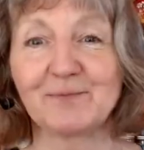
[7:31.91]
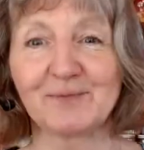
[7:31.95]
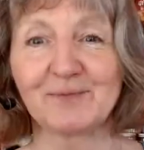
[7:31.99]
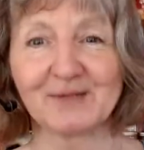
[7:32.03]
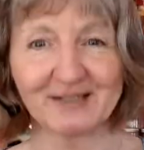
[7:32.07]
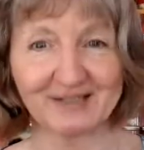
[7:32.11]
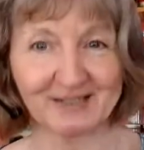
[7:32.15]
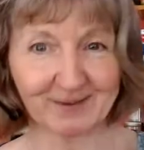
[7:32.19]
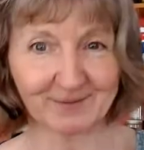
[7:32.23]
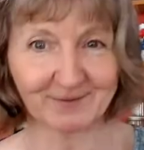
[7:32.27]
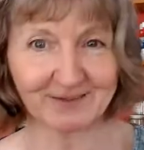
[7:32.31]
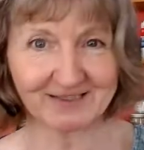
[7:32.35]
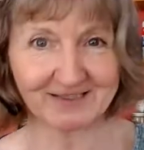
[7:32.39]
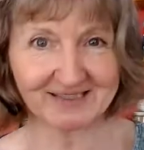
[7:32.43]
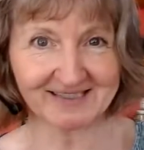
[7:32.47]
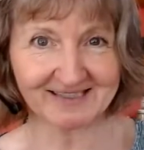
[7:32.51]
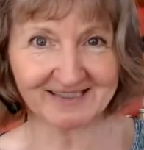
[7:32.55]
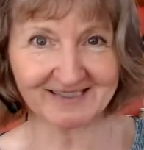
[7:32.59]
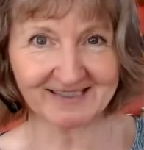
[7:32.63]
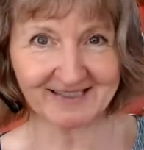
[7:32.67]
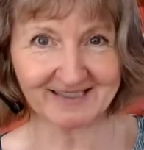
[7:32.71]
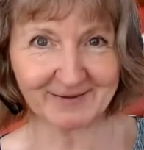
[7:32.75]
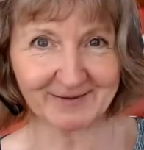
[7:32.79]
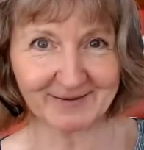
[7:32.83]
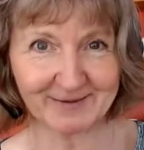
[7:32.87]
So this is
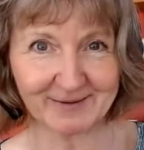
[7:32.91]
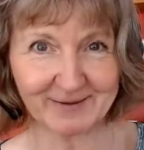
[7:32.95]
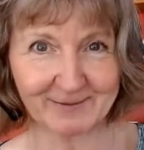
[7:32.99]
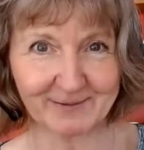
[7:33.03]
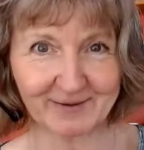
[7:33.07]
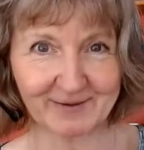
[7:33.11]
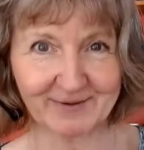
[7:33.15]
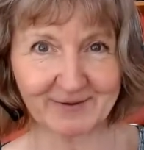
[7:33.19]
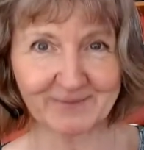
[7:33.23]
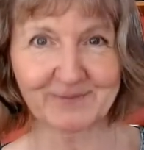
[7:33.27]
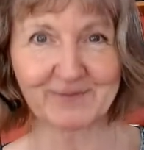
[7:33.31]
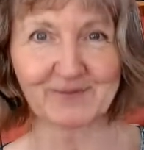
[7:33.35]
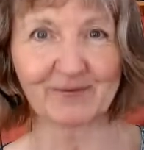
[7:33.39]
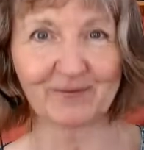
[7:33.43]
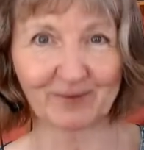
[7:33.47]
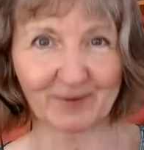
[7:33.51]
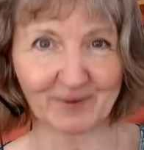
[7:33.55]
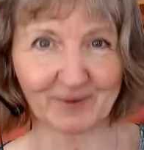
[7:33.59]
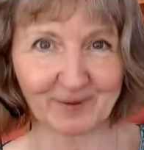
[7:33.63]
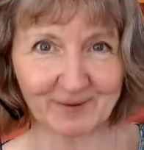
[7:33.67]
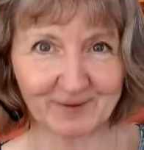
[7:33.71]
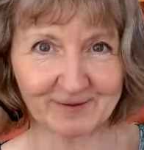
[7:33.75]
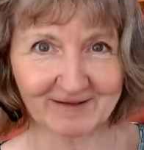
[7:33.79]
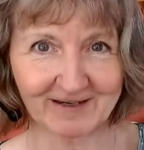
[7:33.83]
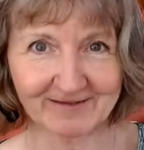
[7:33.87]
another good one
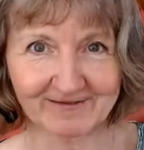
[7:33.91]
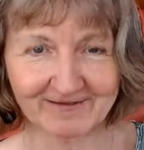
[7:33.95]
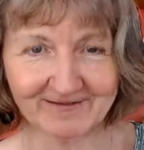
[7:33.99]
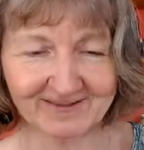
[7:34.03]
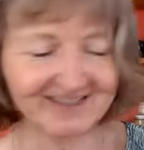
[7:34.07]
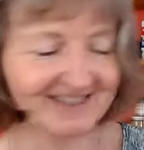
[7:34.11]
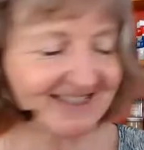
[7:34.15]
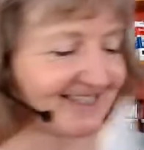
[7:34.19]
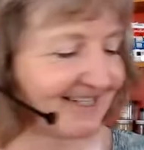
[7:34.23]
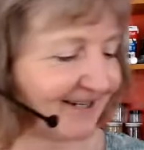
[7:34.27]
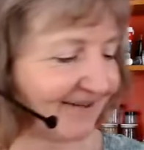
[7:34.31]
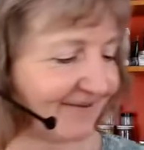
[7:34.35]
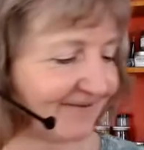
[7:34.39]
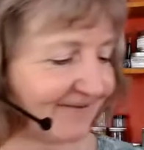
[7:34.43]
for the reference shelf.